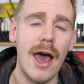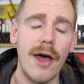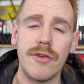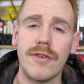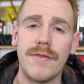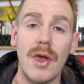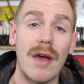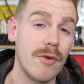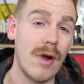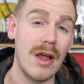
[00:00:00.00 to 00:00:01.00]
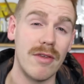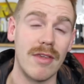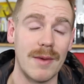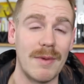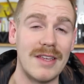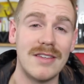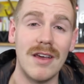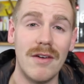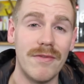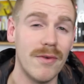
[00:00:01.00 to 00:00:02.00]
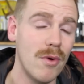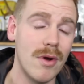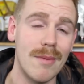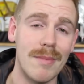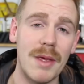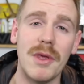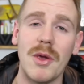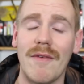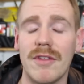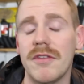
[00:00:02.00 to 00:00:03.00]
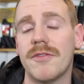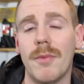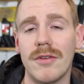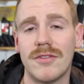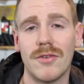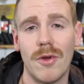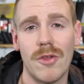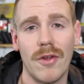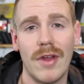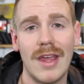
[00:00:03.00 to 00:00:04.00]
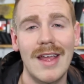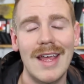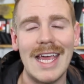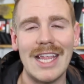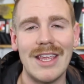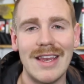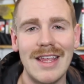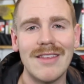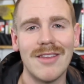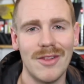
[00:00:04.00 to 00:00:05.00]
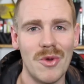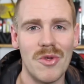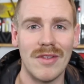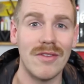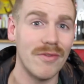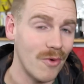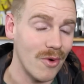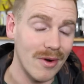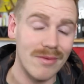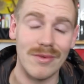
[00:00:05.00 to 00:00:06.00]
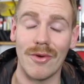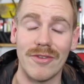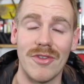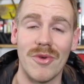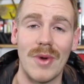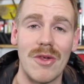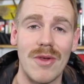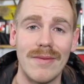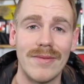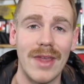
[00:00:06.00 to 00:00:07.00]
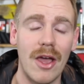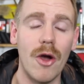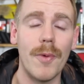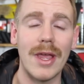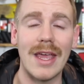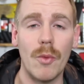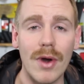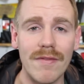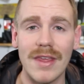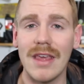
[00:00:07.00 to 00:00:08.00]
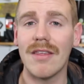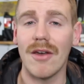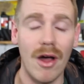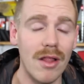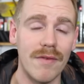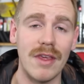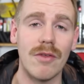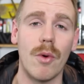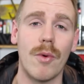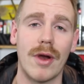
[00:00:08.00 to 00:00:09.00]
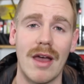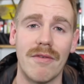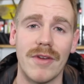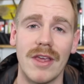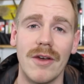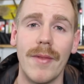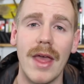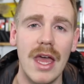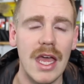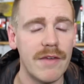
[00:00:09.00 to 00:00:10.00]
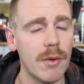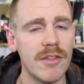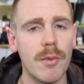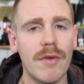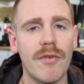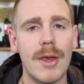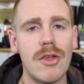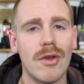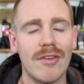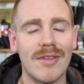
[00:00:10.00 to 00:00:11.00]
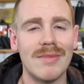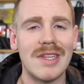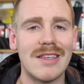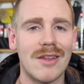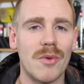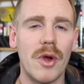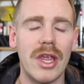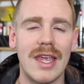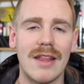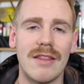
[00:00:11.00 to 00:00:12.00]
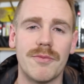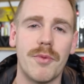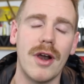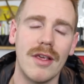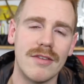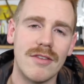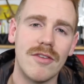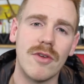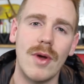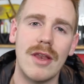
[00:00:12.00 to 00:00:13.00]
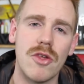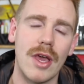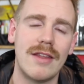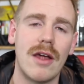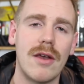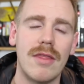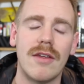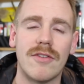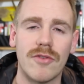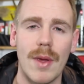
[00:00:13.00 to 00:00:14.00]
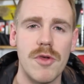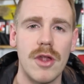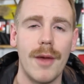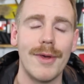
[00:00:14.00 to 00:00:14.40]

Others of you have garages like myself, or maybe you have a small storage area and you need solutions for your situation. I hope one of these, all of these will work out for you. If you want some more information or some links on where you can get these products, just go ahead and check down in the description.